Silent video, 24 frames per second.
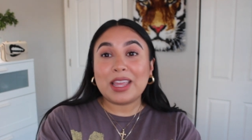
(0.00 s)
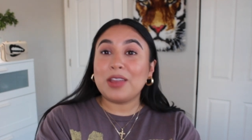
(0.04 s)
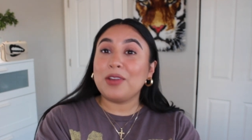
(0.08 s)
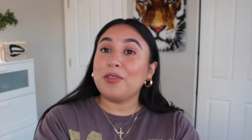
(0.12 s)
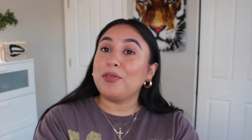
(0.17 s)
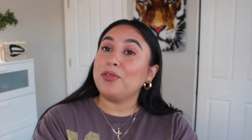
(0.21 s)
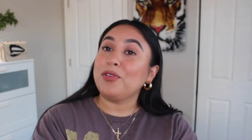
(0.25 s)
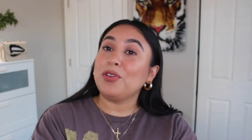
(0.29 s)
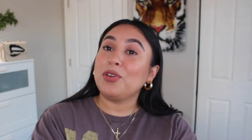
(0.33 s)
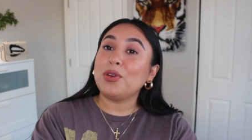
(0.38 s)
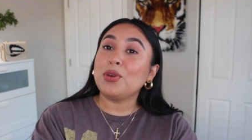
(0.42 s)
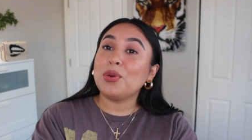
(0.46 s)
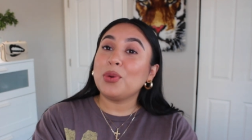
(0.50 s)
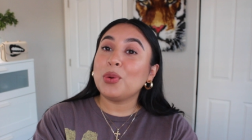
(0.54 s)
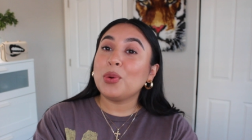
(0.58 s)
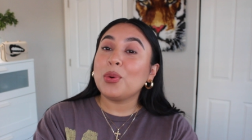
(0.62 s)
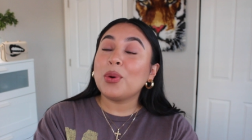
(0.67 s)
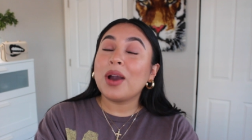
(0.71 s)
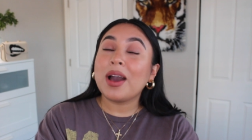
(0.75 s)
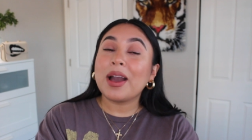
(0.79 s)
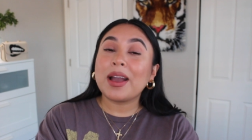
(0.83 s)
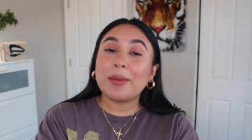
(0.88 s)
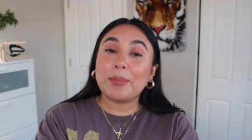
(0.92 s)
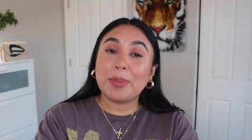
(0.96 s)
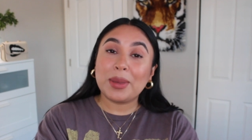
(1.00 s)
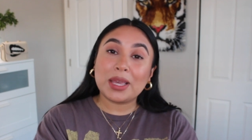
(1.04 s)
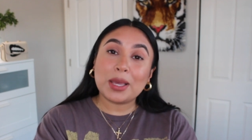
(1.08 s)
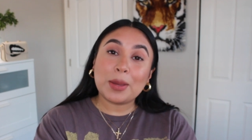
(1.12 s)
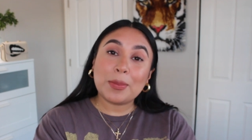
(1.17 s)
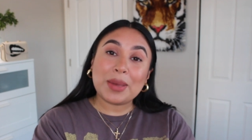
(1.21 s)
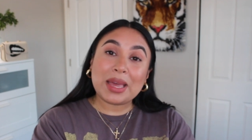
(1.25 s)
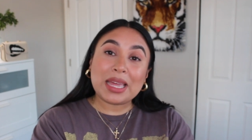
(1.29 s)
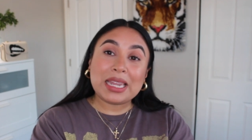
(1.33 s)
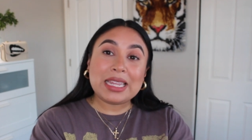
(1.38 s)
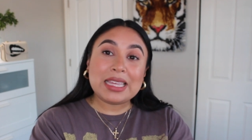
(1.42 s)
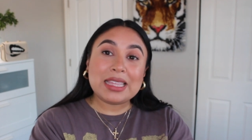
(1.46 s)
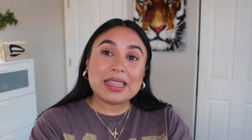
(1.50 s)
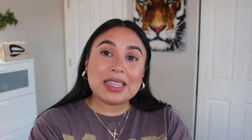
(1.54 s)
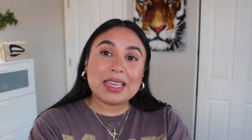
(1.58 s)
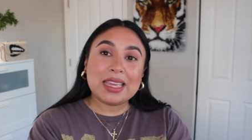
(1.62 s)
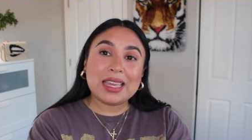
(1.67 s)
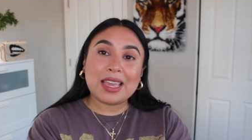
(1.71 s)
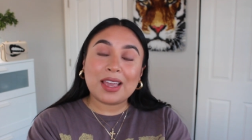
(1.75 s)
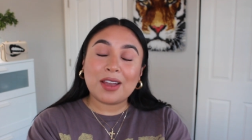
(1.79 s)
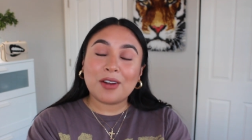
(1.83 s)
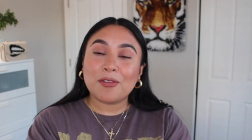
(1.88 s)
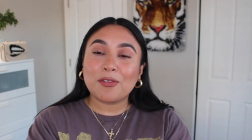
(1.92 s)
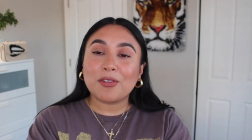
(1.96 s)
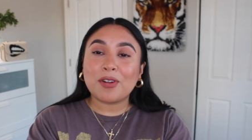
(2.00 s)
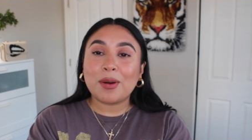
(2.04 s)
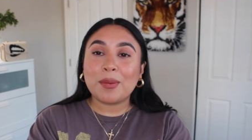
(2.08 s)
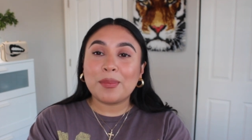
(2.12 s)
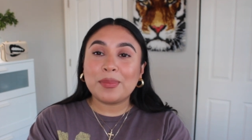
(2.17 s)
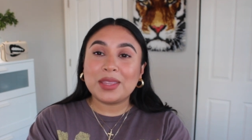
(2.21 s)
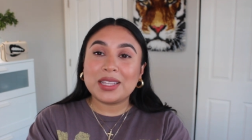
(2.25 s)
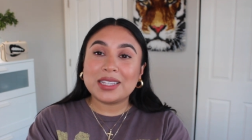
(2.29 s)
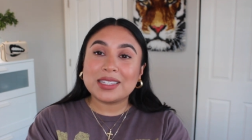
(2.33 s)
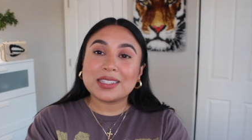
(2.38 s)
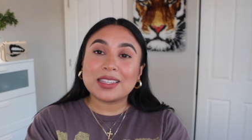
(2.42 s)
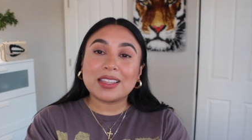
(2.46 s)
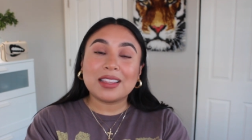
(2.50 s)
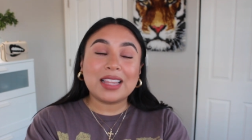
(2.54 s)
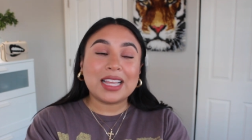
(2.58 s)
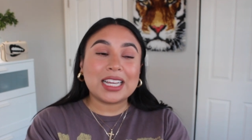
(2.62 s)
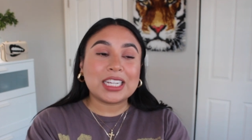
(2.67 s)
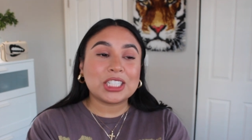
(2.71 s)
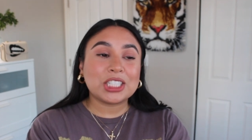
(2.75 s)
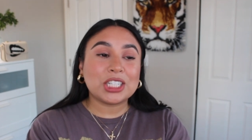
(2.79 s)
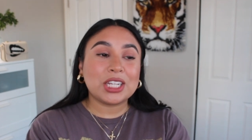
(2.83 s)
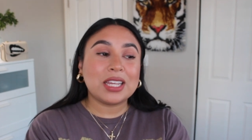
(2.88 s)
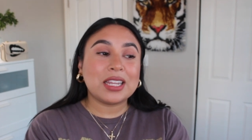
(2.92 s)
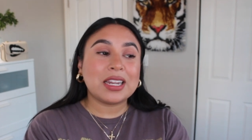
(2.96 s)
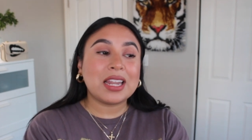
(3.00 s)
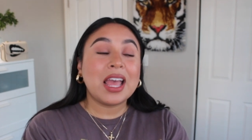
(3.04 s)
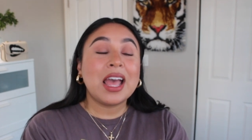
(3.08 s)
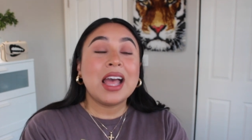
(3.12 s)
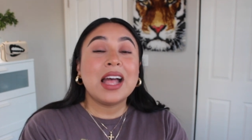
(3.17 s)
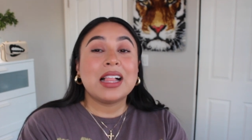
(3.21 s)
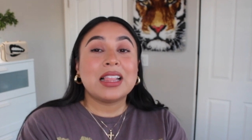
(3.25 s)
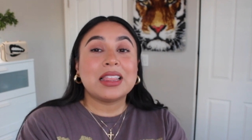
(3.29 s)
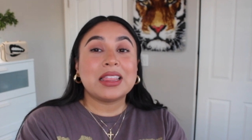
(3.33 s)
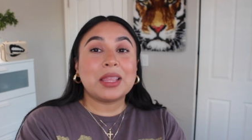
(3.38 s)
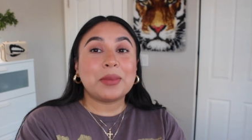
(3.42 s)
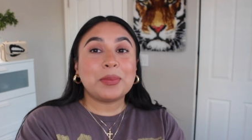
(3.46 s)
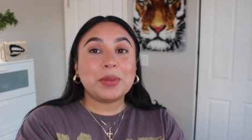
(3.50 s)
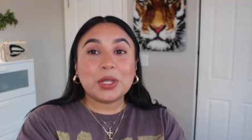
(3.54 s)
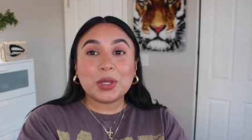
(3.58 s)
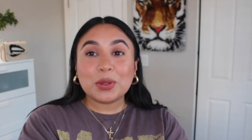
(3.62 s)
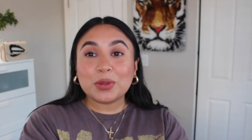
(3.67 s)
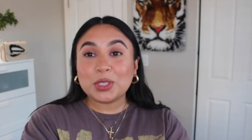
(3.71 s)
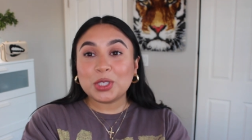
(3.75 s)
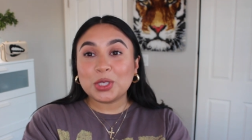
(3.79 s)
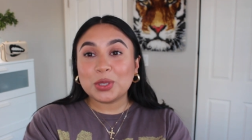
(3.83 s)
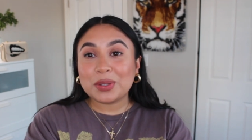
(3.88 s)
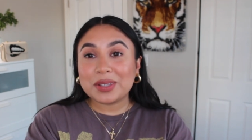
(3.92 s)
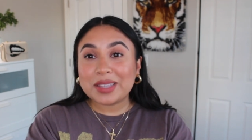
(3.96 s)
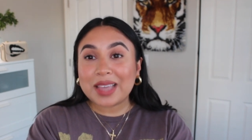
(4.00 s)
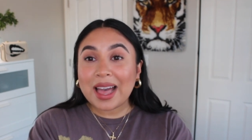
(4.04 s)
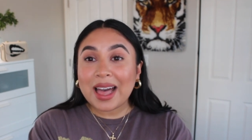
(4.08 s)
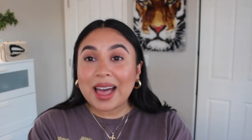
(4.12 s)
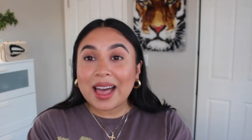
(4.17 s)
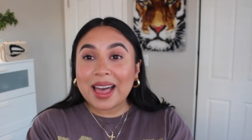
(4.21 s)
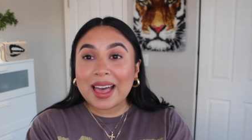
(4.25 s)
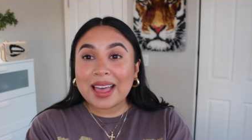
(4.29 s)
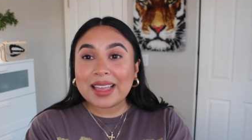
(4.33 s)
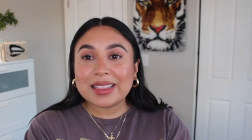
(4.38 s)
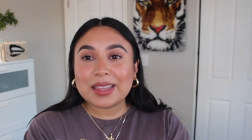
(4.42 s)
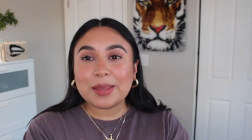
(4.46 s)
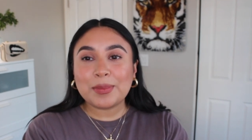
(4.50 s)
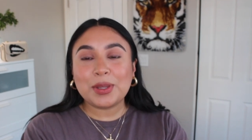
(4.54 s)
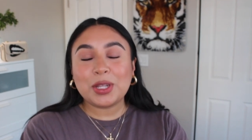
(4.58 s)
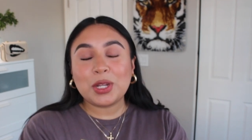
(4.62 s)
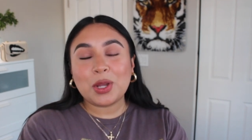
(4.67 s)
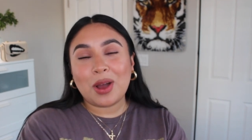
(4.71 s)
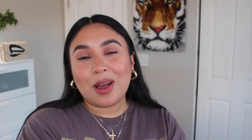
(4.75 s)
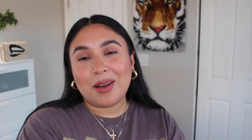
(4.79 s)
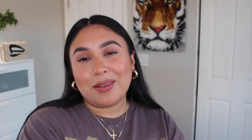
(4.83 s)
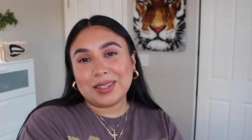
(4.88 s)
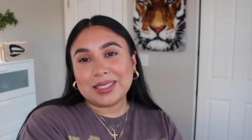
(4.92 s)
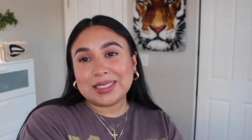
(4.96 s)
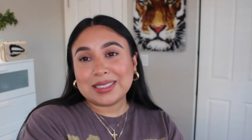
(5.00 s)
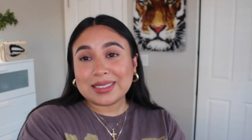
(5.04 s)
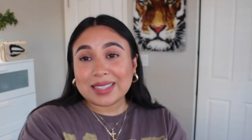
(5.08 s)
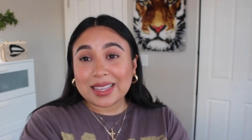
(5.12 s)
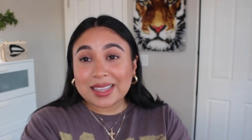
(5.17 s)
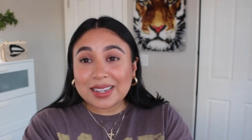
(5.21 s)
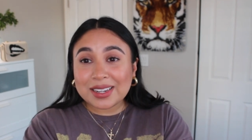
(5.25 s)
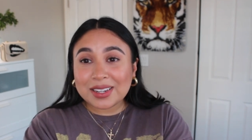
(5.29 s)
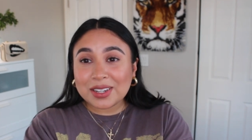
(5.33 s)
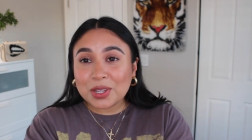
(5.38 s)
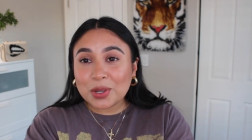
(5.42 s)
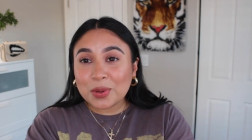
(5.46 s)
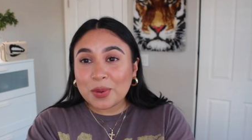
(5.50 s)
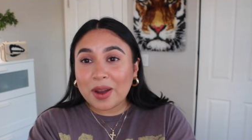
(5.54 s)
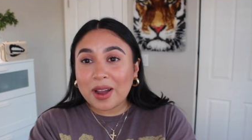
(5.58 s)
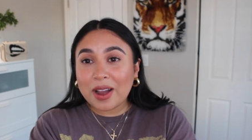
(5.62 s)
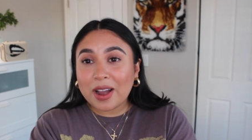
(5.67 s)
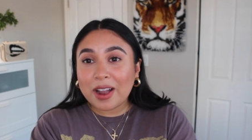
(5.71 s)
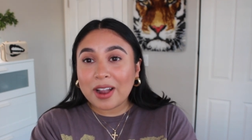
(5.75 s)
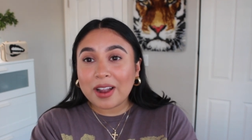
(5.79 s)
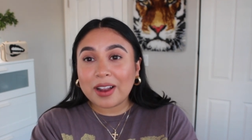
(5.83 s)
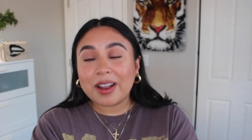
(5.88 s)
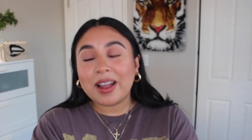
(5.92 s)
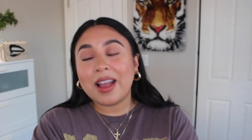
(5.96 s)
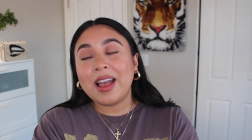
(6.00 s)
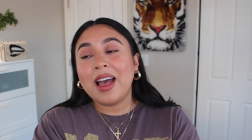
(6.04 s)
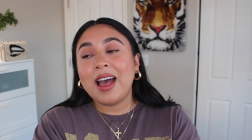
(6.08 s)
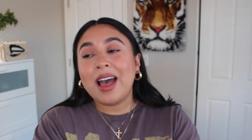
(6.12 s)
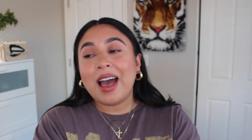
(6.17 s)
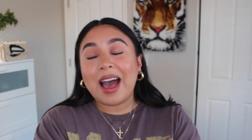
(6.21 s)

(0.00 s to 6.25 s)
If you pick up anything from this collection, let me know what you got. Let me know how excited you are.